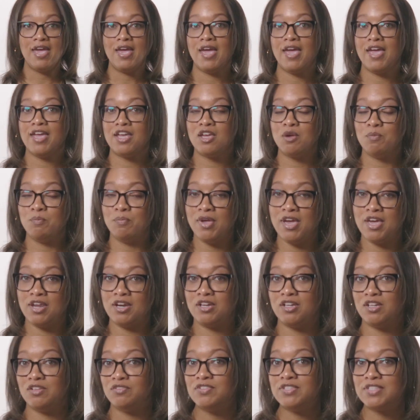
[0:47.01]
A
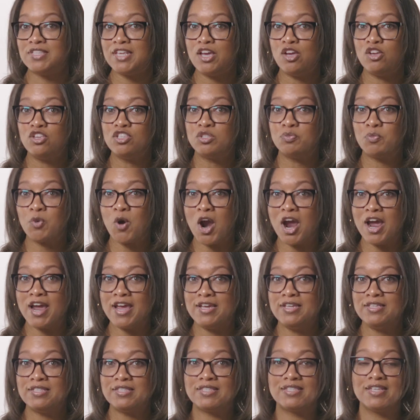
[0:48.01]
competitive sales
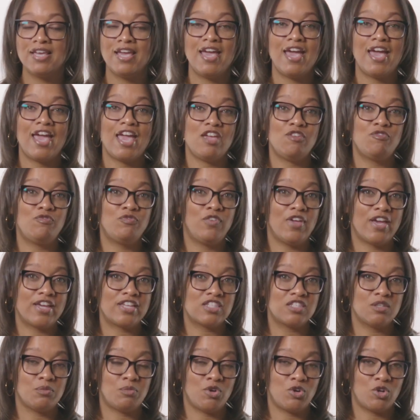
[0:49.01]
price, a
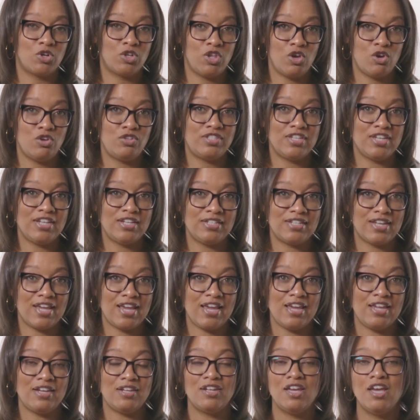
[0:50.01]
flexible closing
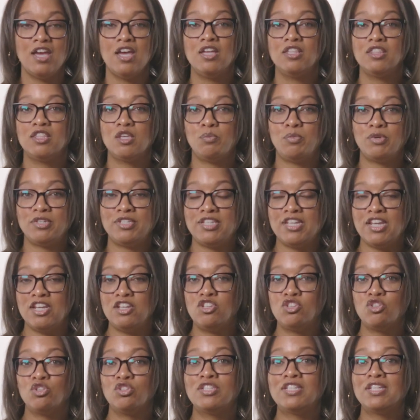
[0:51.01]
date, the
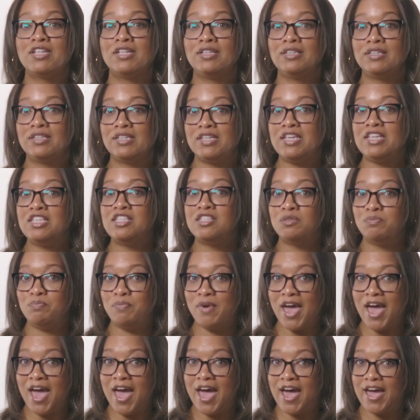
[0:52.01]
potential to lease
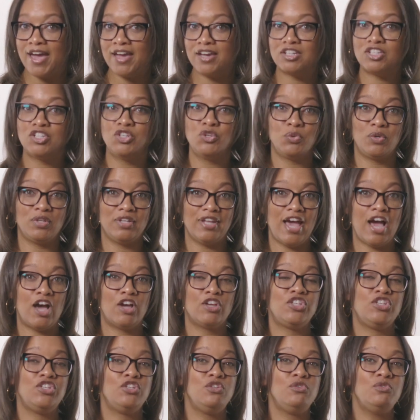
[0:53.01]
back to allow
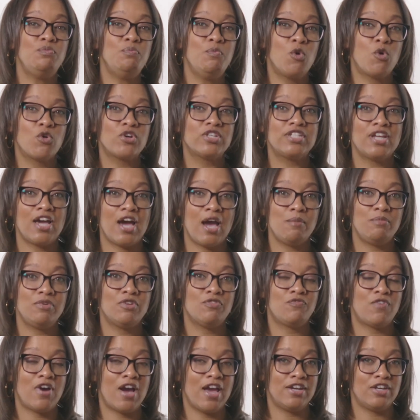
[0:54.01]
you more time
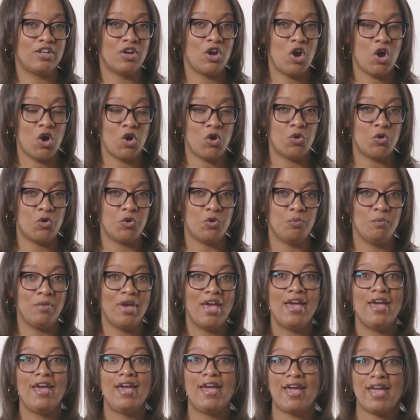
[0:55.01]
to find a home,
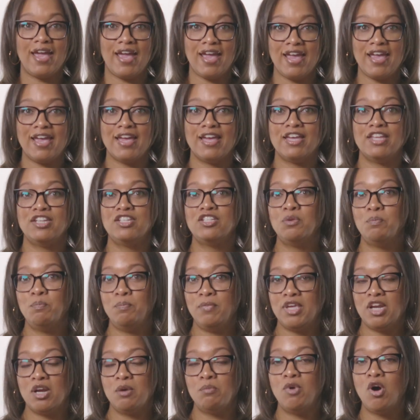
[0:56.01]
and
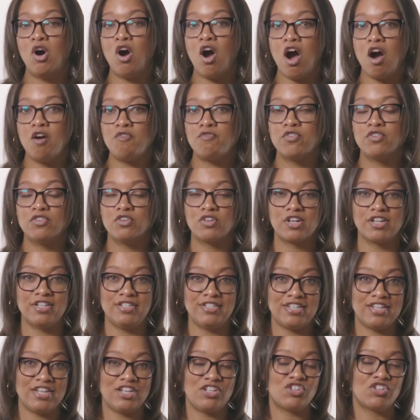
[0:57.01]
minimal offer
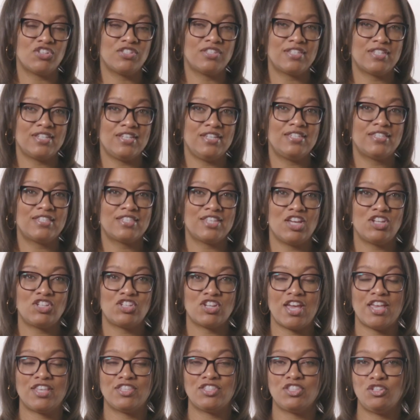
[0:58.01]
contingencies
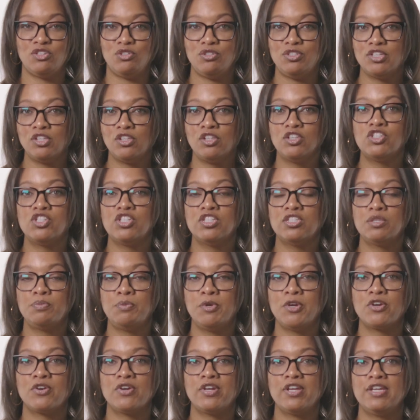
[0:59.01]
such as due diligence
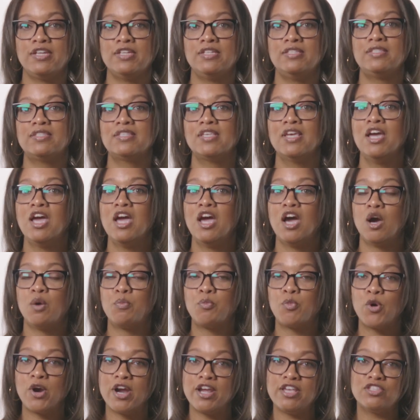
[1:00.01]
periods,
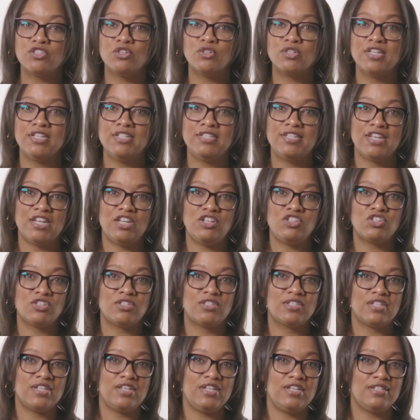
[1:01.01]
appraisal
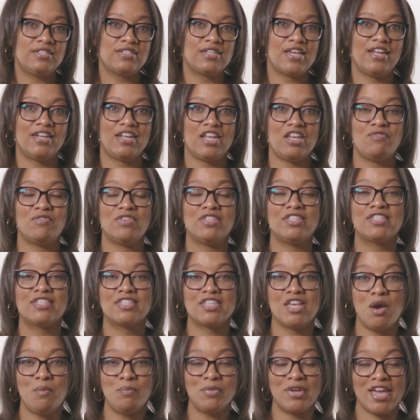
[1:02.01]
contingencies, and even
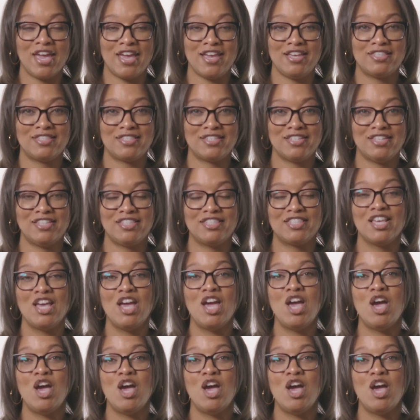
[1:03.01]
some cases,